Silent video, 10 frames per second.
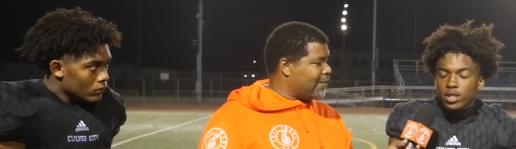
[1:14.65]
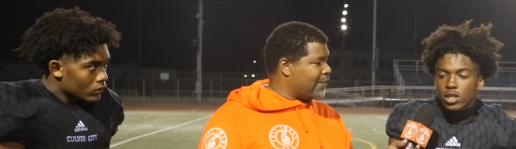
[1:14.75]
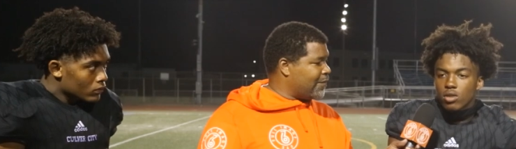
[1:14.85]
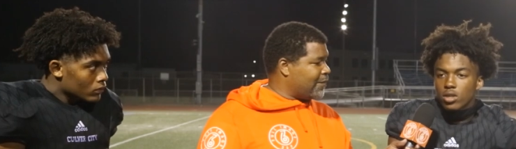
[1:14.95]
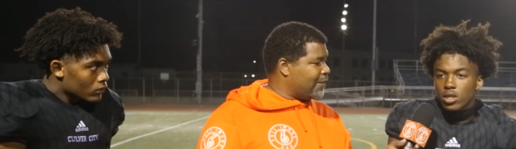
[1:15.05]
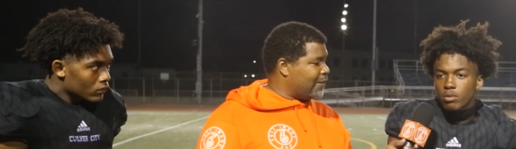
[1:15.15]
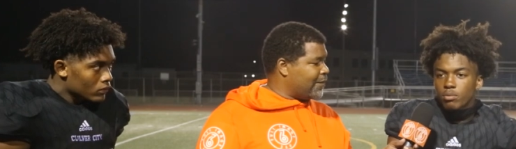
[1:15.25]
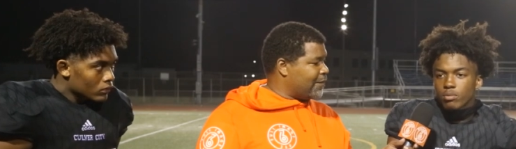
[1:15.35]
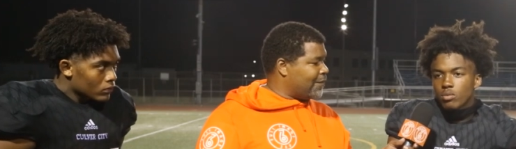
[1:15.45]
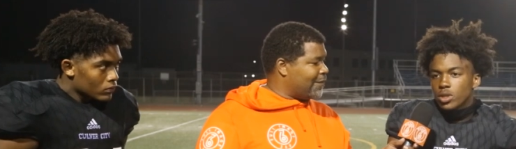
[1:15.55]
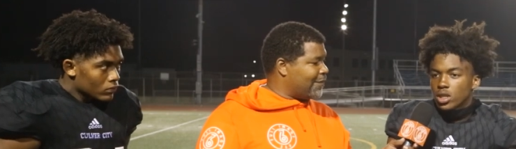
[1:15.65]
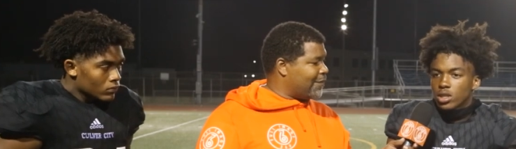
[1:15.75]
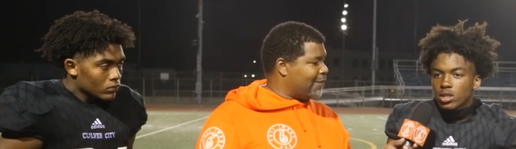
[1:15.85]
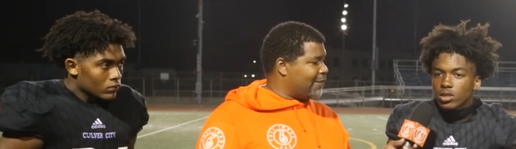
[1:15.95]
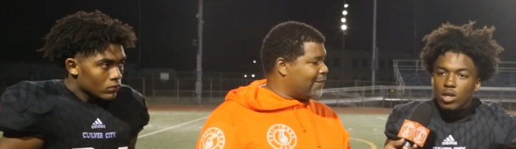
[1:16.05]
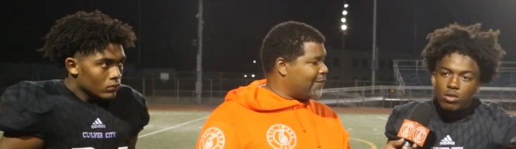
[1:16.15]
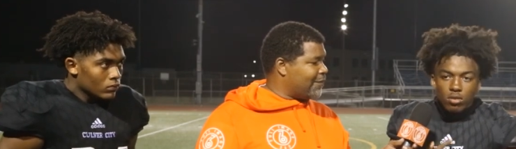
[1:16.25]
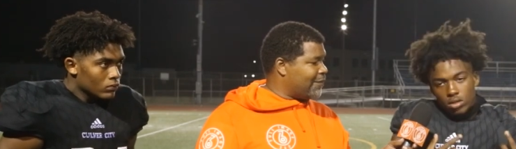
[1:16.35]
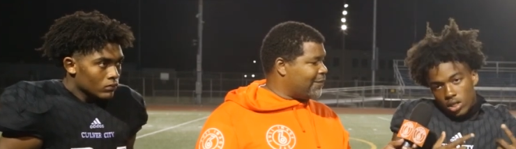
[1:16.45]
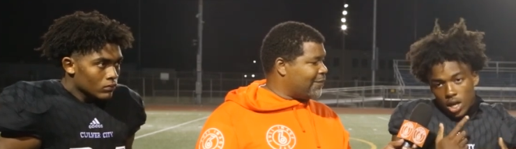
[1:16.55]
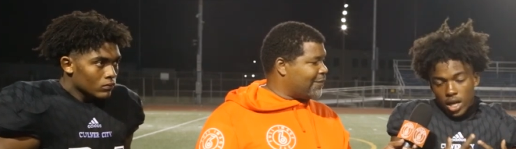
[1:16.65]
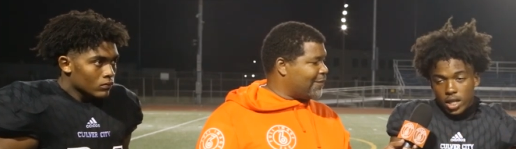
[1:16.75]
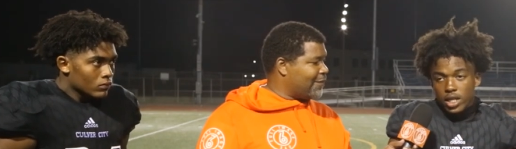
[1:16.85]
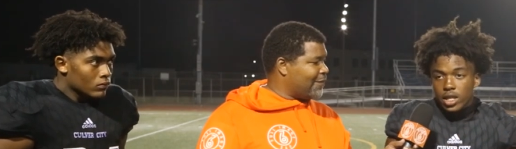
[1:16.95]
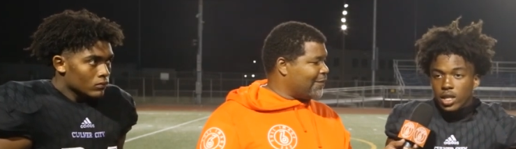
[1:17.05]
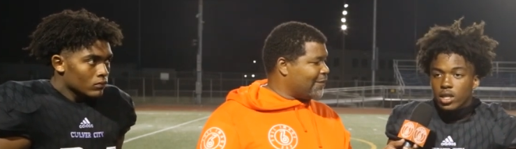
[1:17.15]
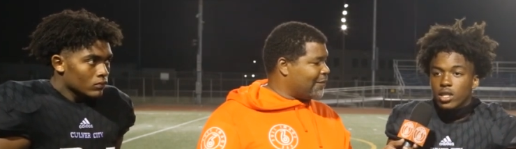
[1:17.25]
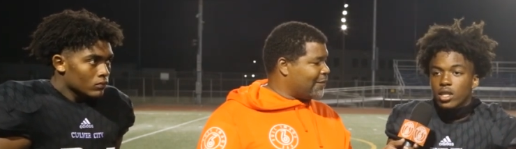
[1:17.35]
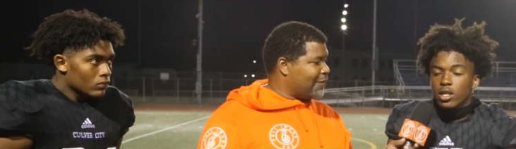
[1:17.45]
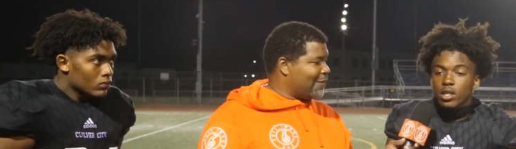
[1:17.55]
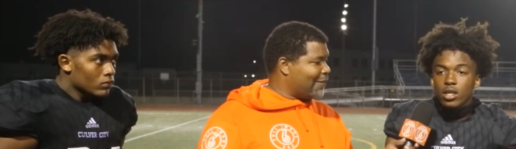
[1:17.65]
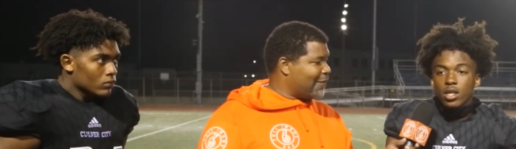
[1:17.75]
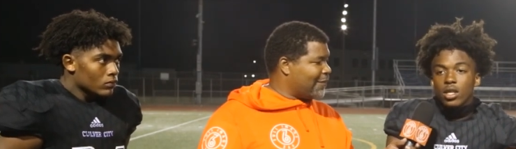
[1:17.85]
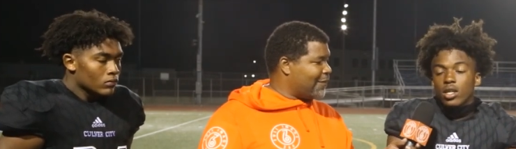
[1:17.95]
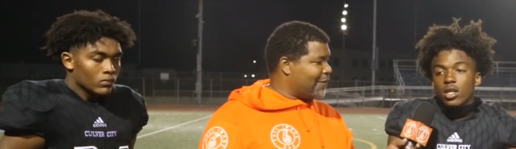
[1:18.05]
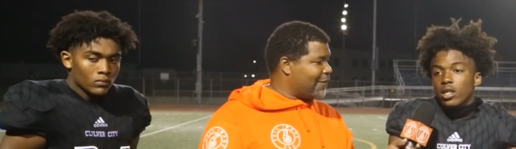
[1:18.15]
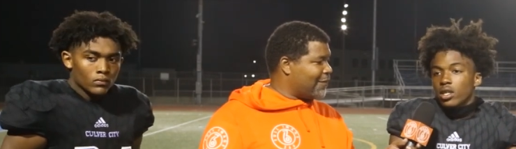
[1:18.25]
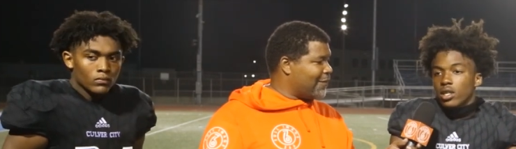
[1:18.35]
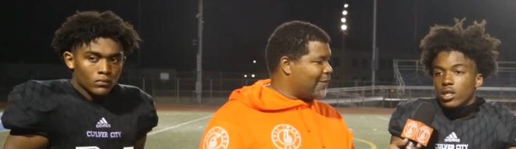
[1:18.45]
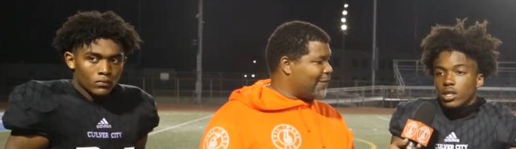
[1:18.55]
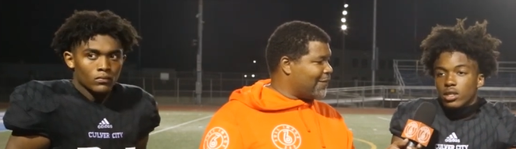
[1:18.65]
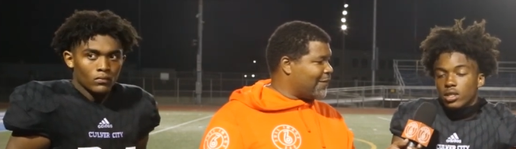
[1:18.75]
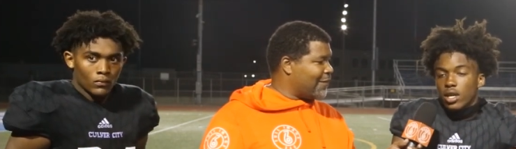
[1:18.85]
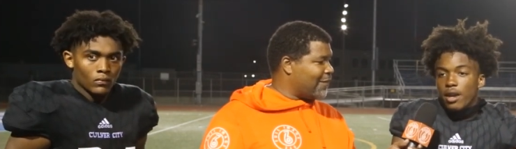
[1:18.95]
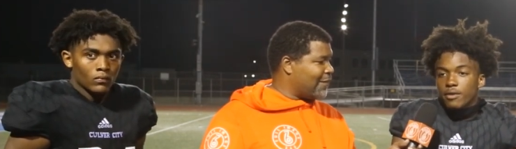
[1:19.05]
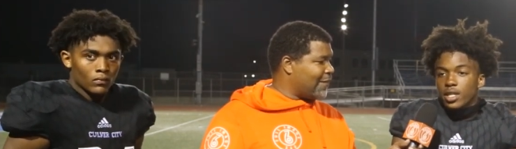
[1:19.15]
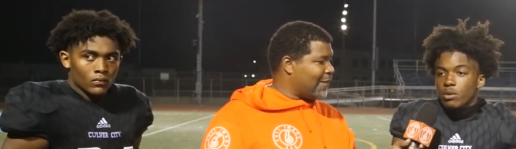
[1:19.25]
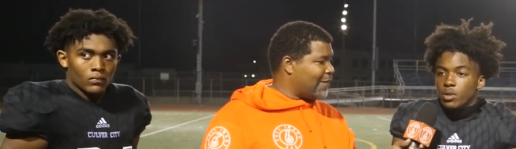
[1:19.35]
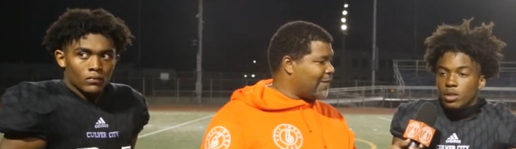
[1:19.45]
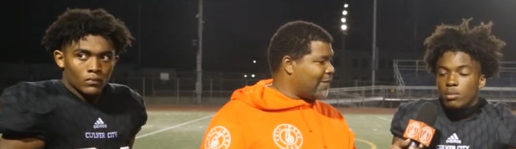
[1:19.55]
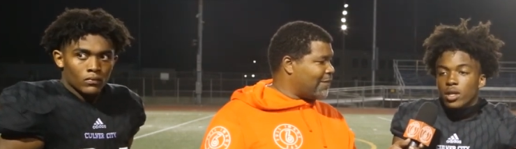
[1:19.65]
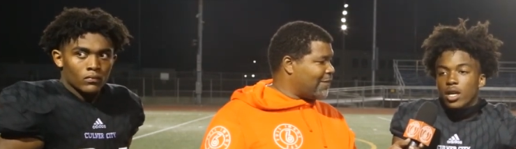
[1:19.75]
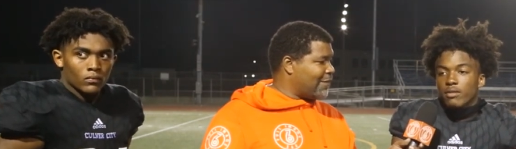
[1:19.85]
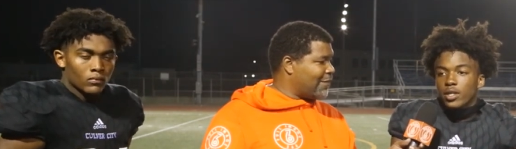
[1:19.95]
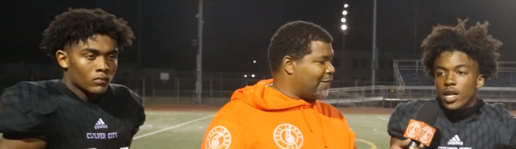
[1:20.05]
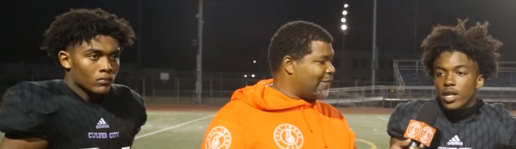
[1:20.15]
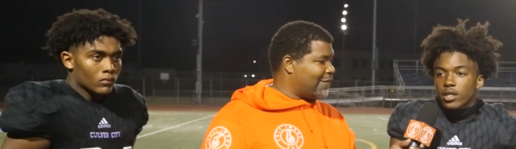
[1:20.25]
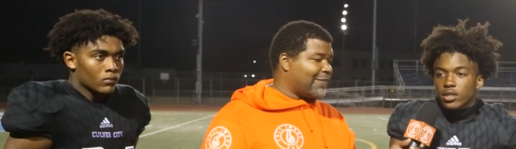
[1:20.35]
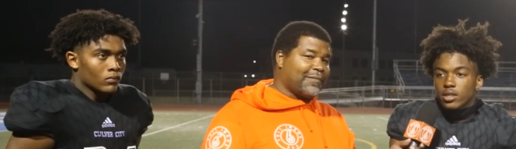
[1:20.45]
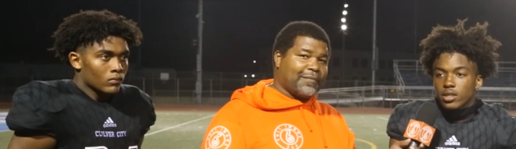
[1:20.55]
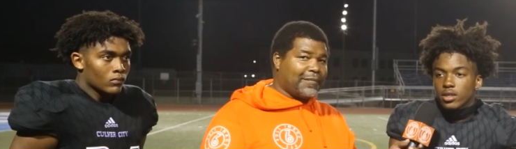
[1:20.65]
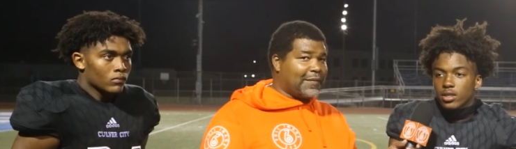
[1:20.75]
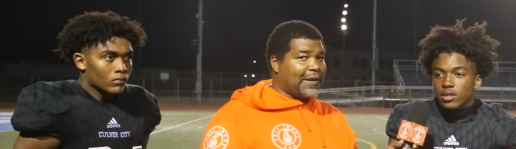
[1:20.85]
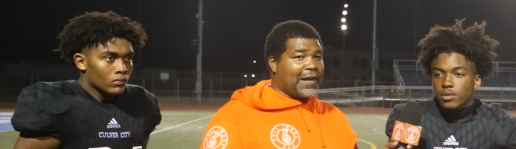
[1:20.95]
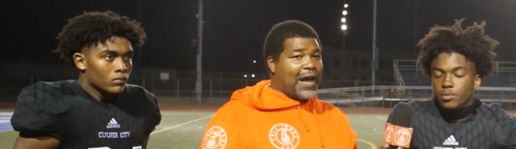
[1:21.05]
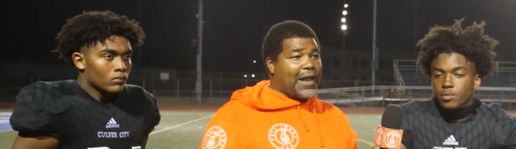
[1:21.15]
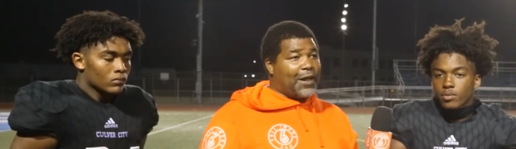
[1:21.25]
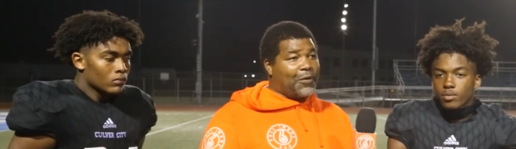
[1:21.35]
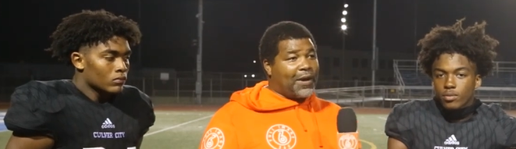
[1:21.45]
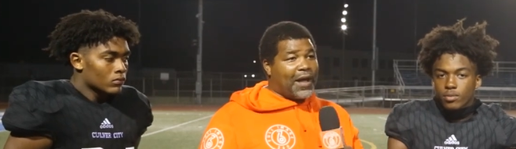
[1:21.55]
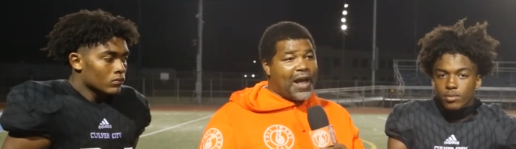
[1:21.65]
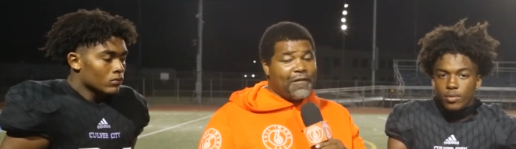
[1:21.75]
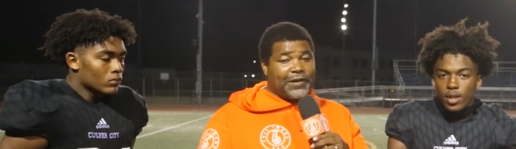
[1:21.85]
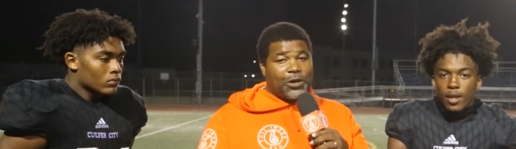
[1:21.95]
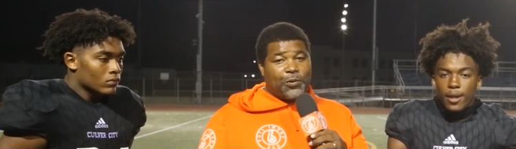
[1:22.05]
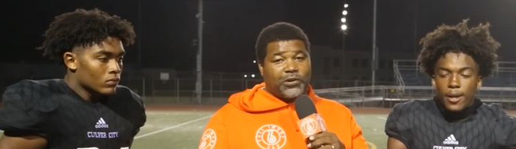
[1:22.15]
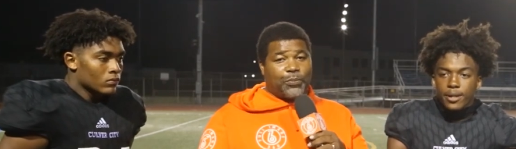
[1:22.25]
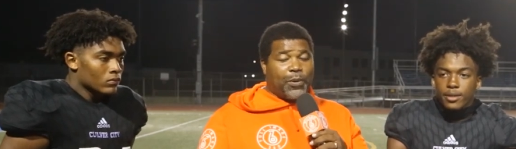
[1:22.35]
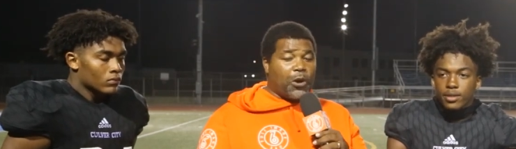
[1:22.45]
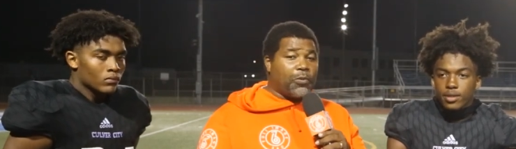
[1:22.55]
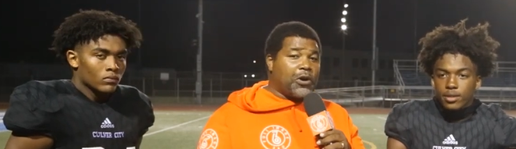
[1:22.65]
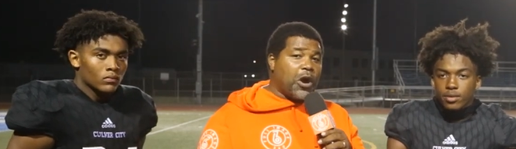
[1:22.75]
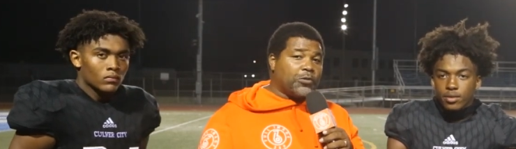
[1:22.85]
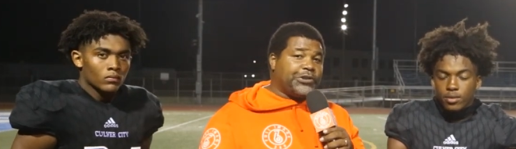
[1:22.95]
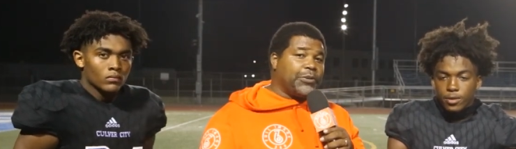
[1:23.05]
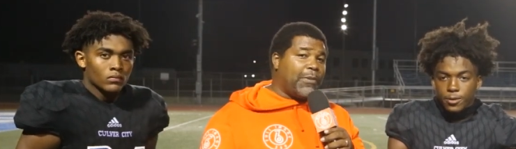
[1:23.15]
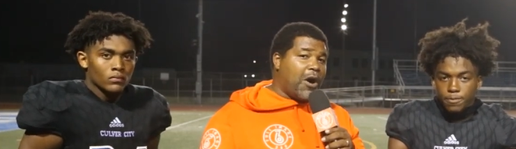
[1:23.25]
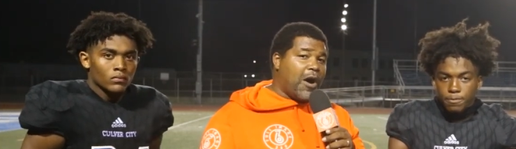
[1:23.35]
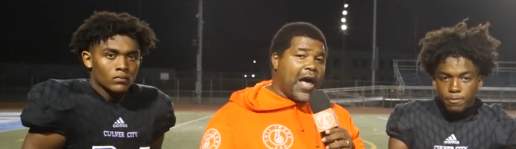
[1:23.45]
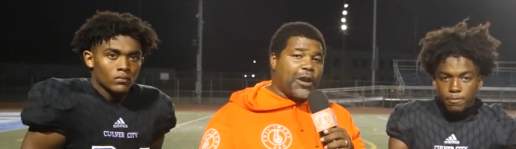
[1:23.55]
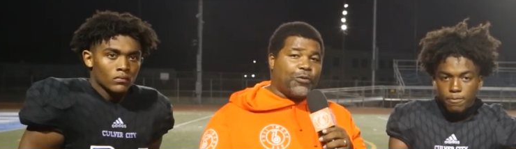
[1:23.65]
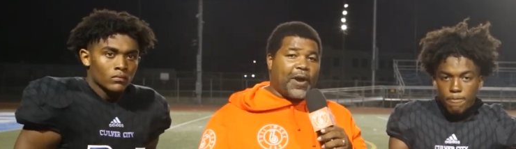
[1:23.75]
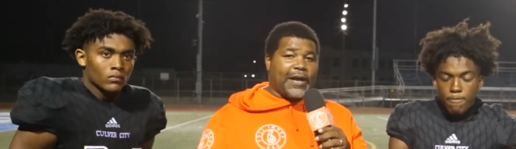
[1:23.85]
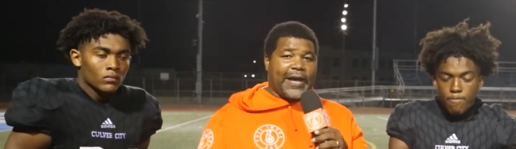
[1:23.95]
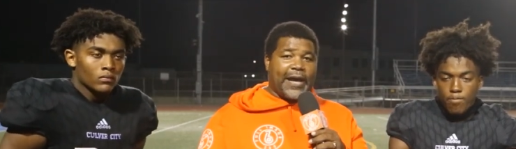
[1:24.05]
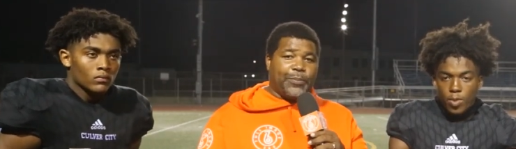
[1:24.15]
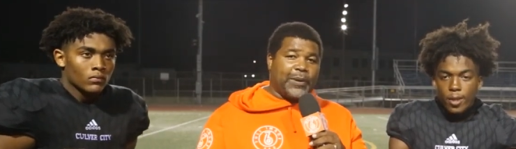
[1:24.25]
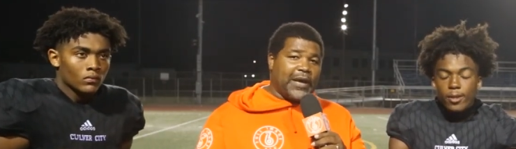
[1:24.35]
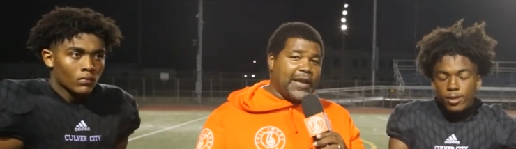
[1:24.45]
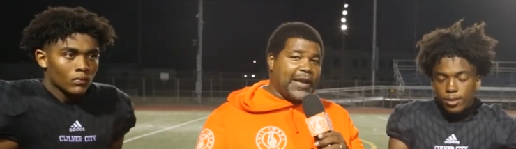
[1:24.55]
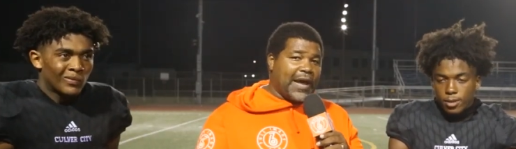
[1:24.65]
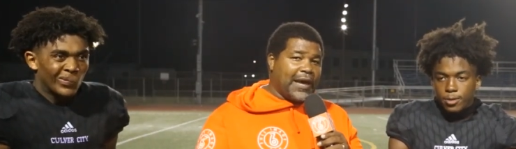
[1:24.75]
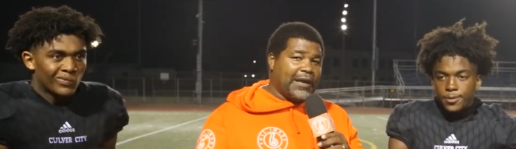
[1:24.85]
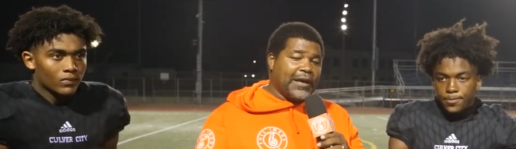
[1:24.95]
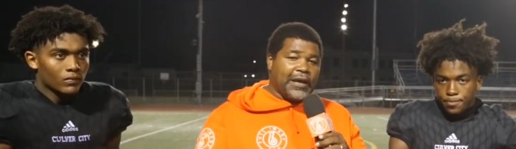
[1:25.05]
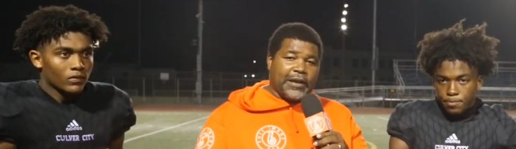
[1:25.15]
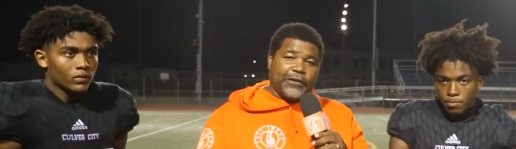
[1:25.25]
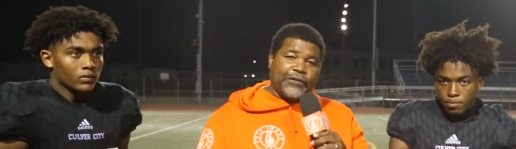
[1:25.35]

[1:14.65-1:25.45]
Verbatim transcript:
Speaker 1: so um, we just you know got clicking, and then everything was a blur after
Speaker 2: that. Got it. Everything was a blur. Well, Coach Jamal had a great game plan tonight. The